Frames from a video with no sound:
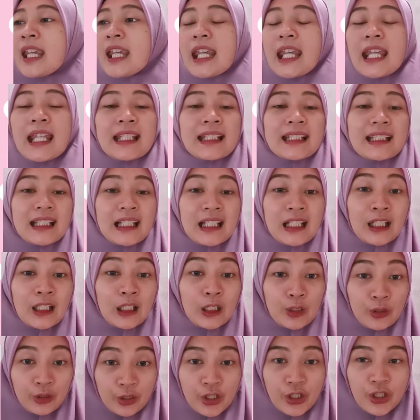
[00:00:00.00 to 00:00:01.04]
In
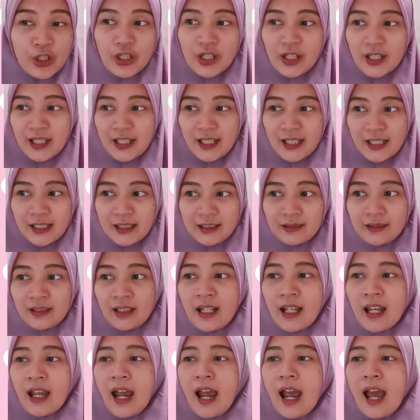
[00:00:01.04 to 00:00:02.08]
conclusion,
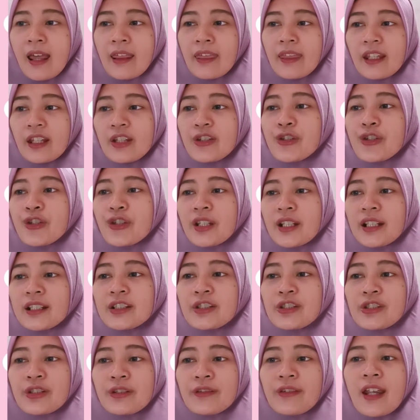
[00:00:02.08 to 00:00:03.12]
I think students
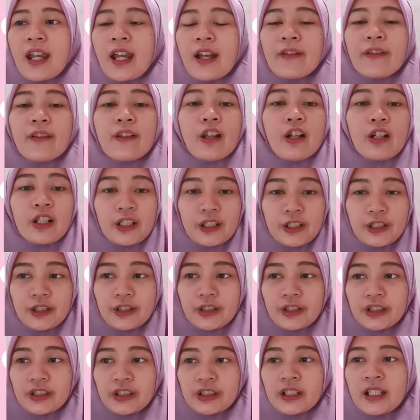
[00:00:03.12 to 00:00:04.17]
should have
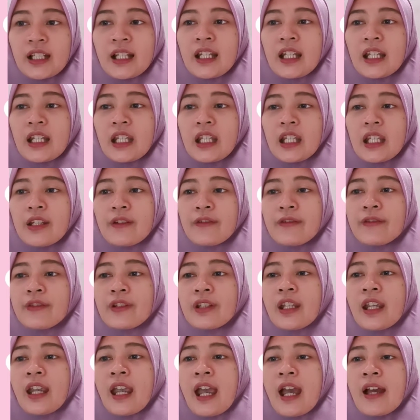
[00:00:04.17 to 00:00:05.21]
lockers. If
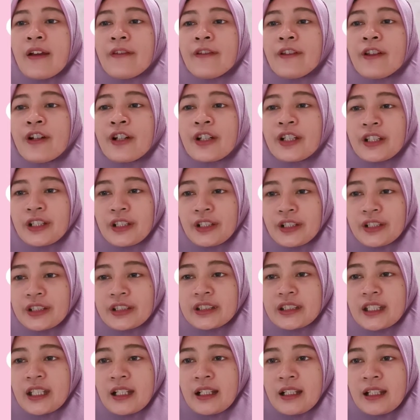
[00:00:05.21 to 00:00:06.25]
we have locker
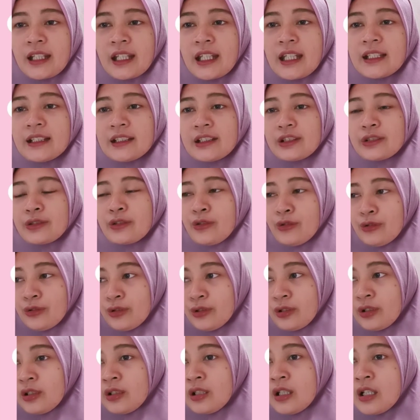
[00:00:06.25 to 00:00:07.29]
stealing in
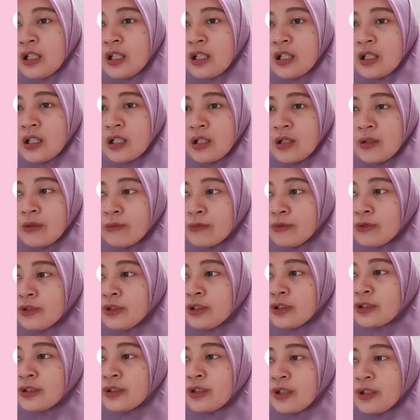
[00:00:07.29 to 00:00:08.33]
school
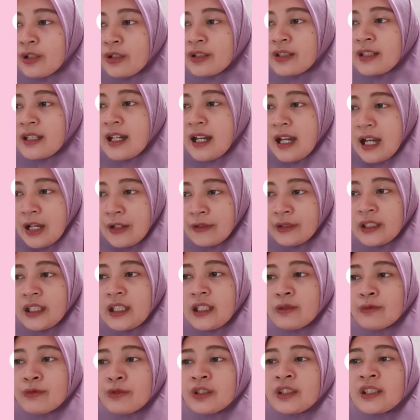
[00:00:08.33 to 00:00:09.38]
would go down,
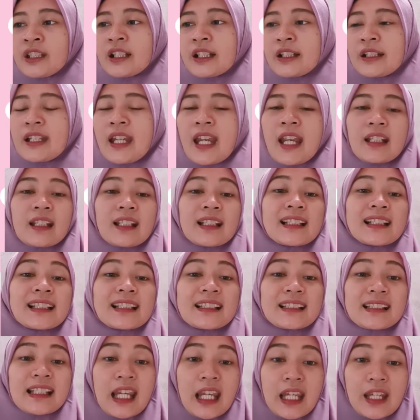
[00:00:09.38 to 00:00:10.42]
it would create a
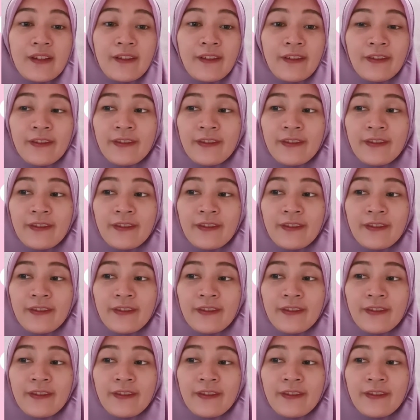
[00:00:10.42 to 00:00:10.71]
safe